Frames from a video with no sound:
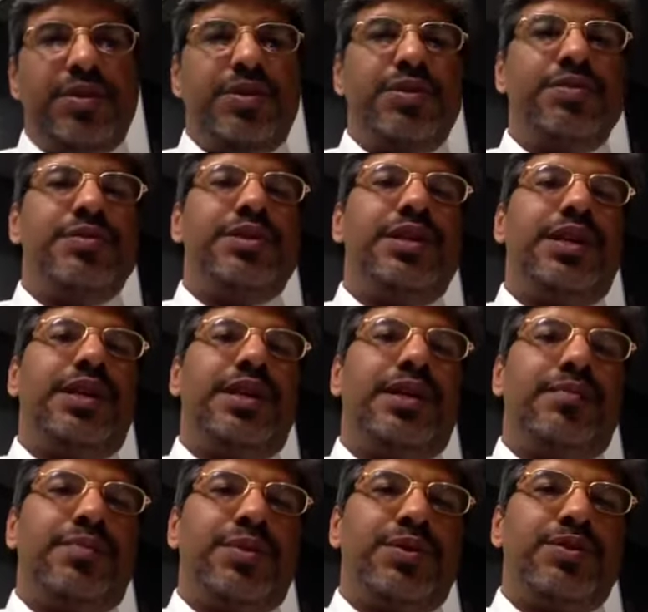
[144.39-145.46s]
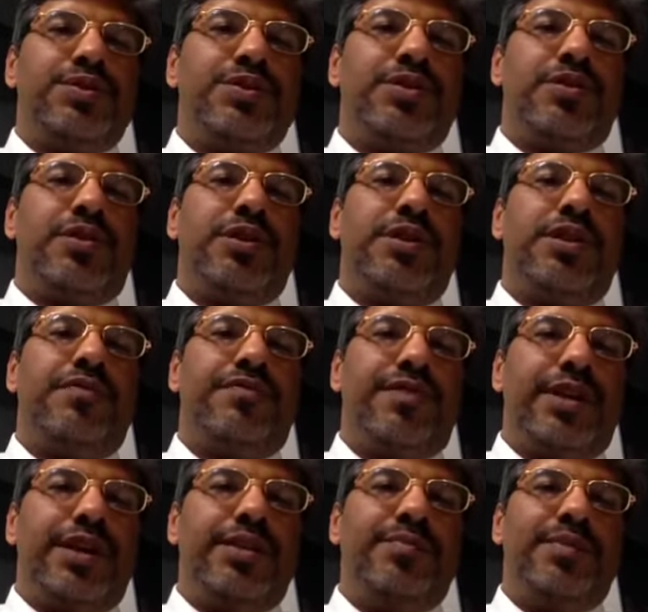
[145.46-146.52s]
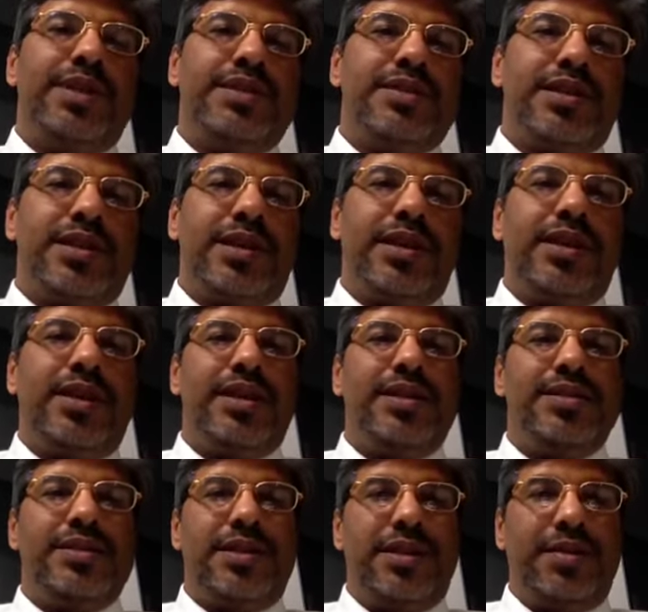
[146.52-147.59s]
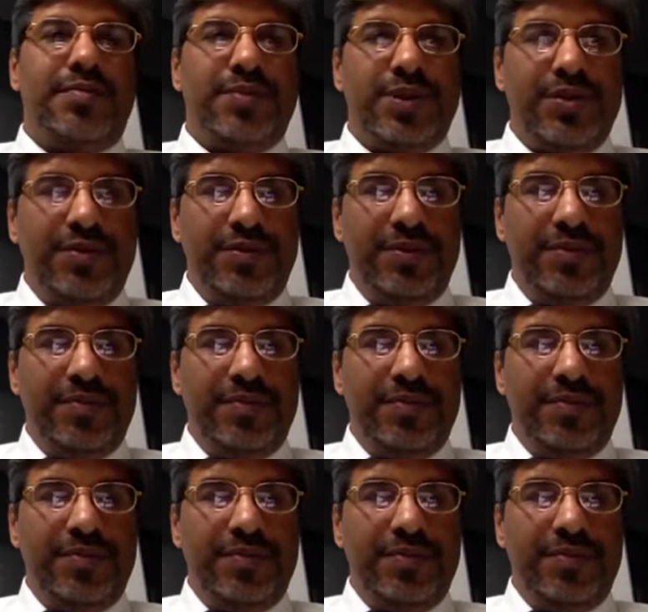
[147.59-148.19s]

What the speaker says: using an approach called define, measure, analyze and improve.